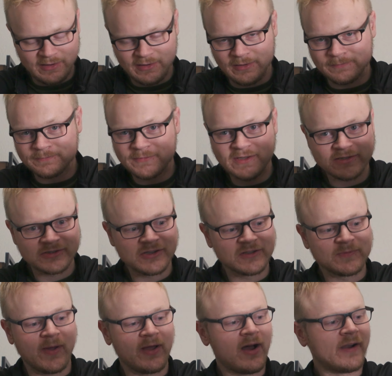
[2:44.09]
Um, this is
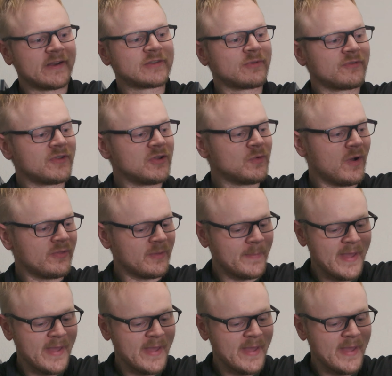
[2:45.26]
just my honest review on the